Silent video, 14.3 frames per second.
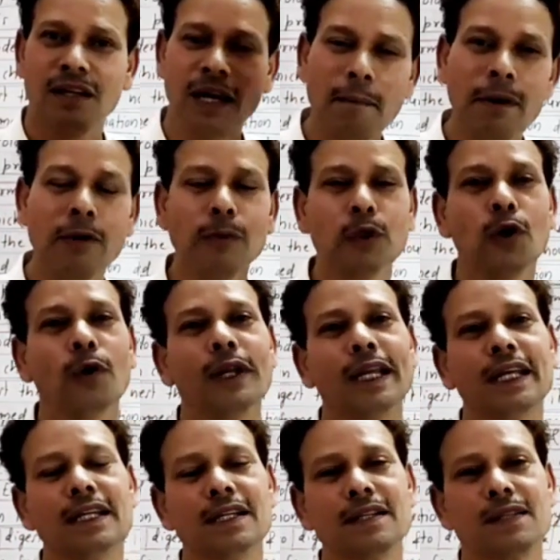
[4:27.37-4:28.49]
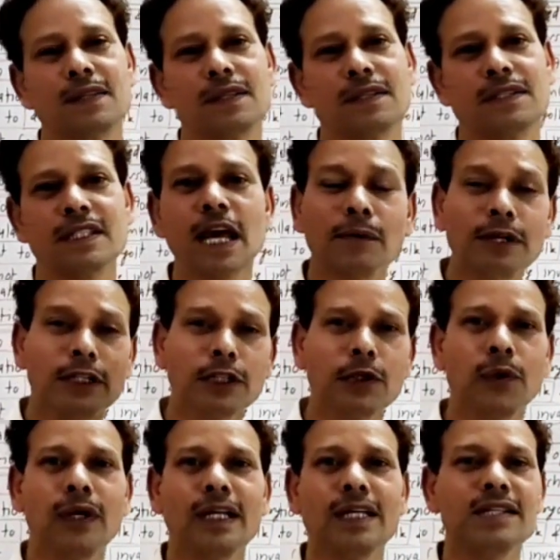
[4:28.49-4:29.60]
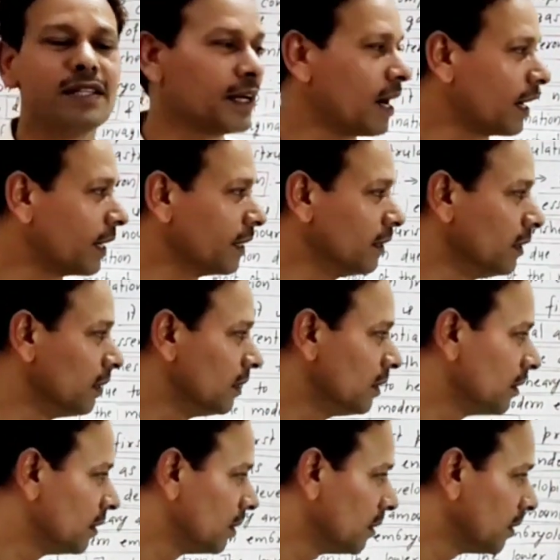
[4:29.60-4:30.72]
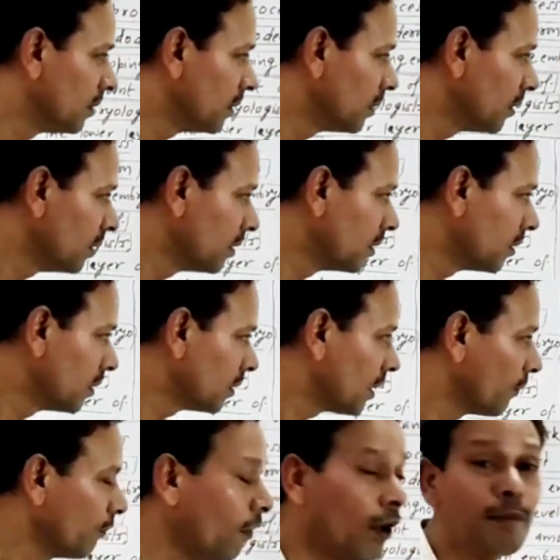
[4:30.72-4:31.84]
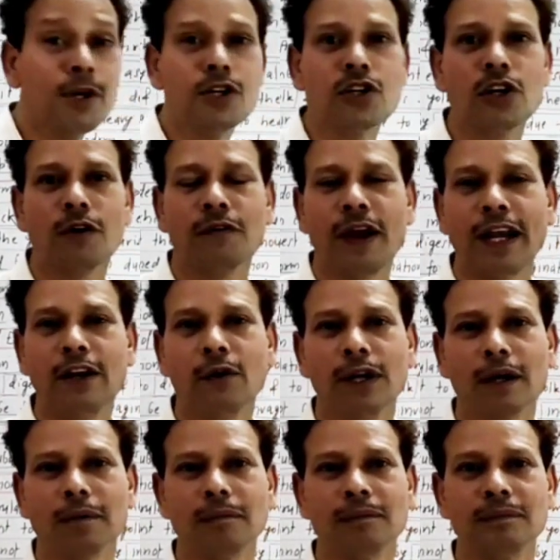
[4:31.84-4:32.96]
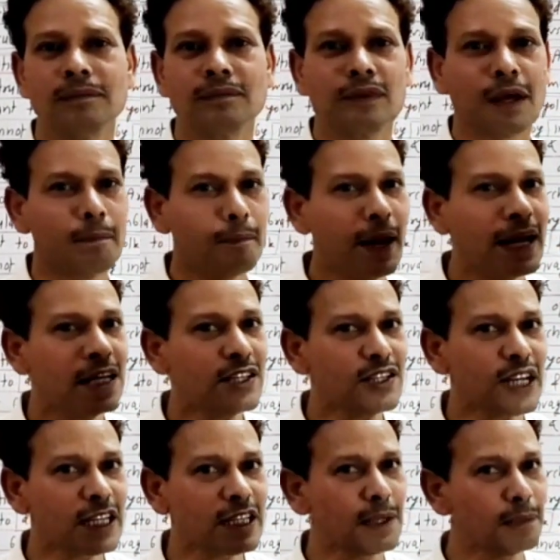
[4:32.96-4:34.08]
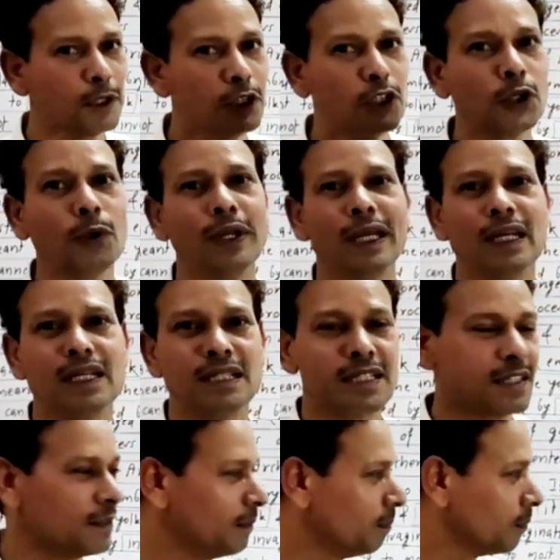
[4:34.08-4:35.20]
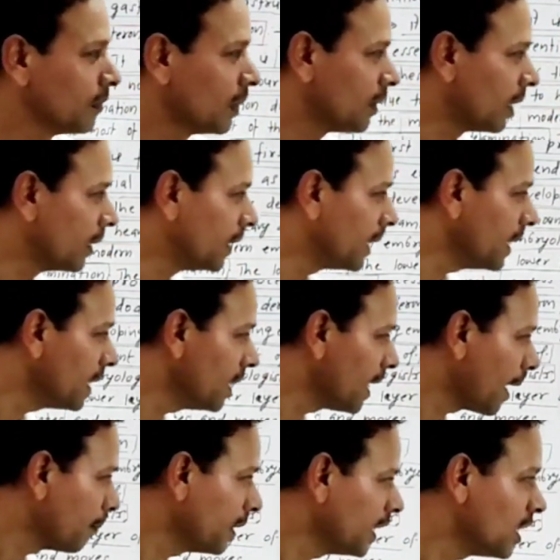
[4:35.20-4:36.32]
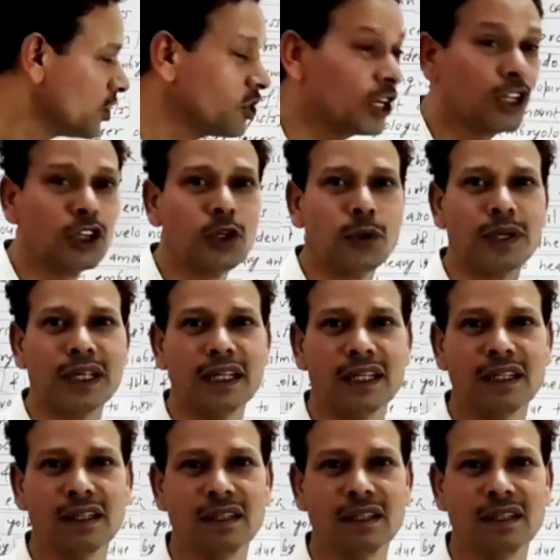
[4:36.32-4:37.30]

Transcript: Number of theories, several theories regarding the formation of endoderm. The best accepted theory is the delamination theory.